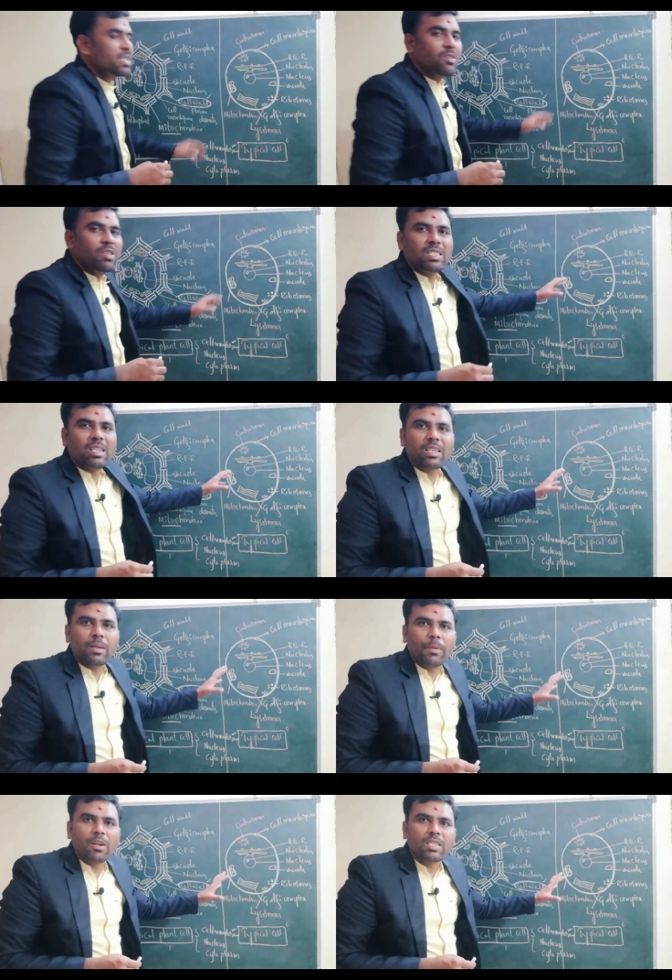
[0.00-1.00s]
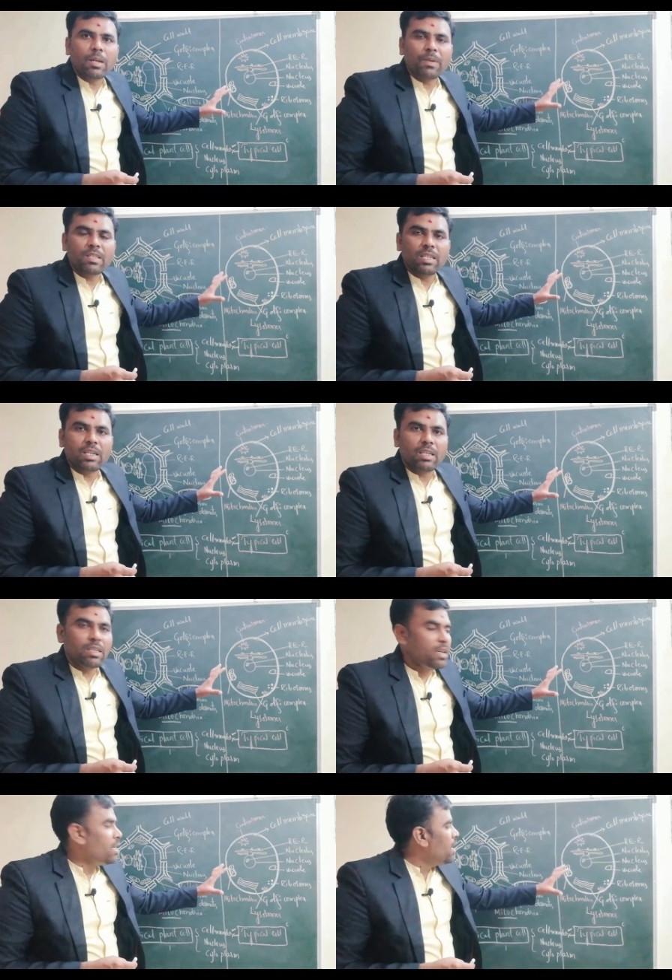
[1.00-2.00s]
So these are the parts are present in
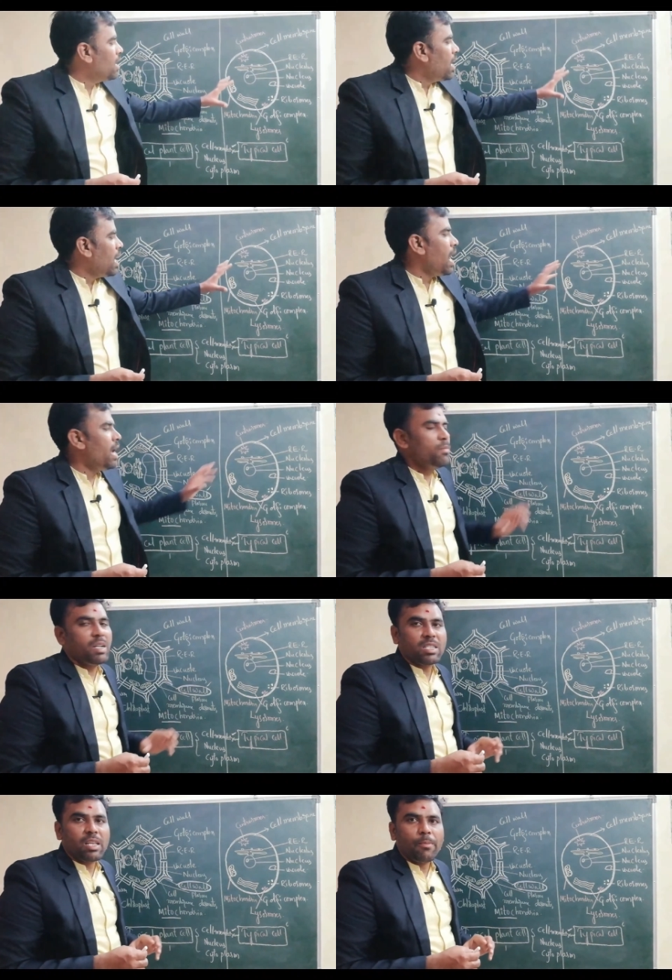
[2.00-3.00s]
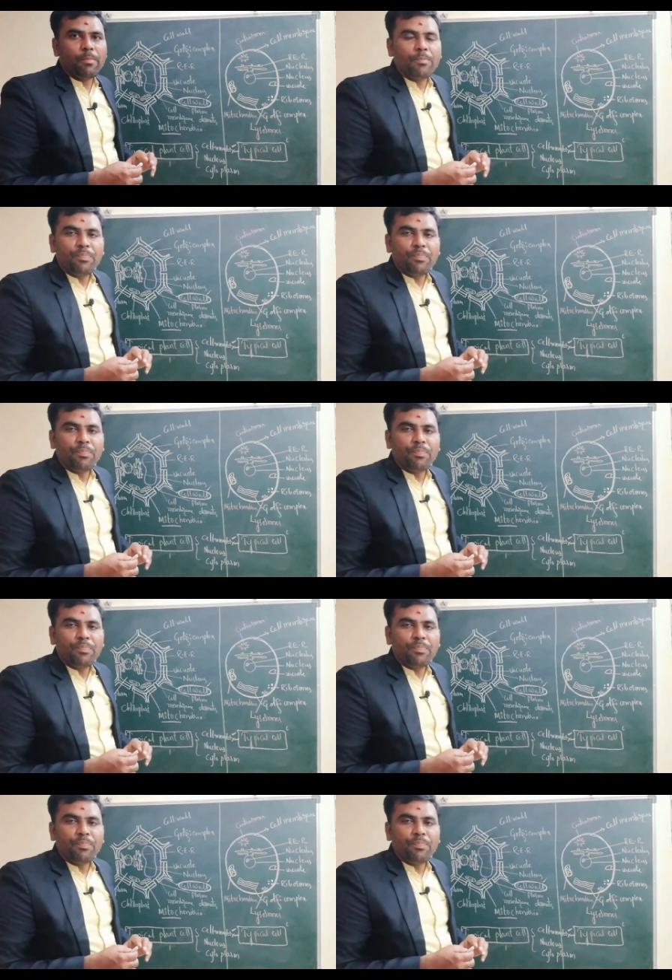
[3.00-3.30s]
the animal cell.